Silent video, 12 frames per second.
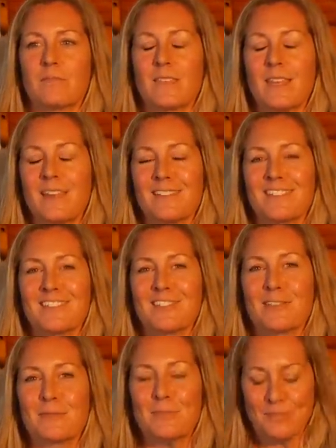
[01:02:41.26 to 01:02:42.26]
yeah,
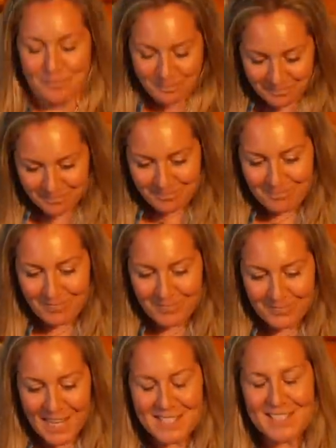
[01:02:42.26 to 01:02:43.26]
so
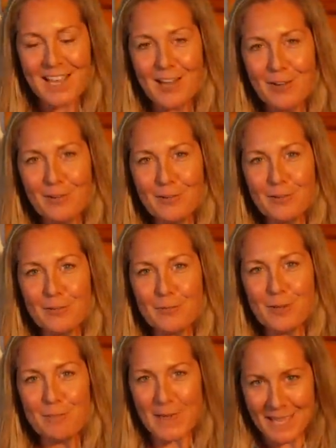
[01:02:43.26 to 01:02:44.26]
that's how
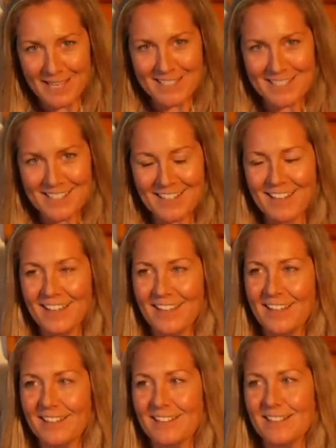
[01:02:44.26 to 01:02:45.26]
we met.
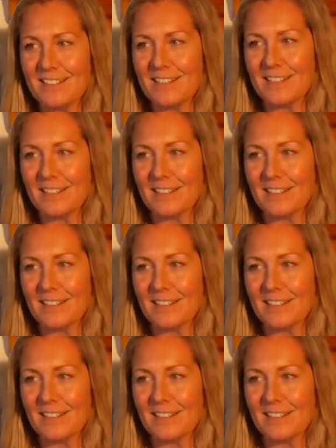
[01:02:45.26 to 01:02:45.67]
And